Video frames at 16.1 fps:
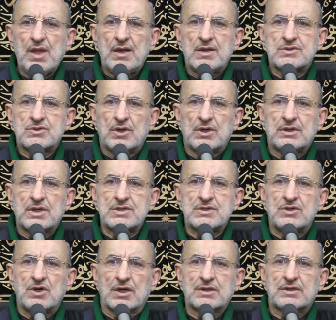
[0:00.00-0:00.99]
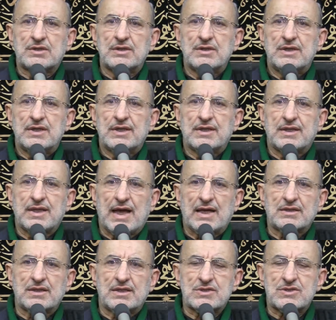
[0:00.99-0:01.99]
So it is not
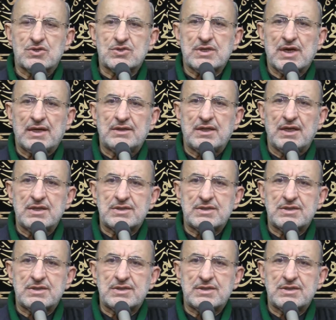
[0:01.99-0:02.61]
that the society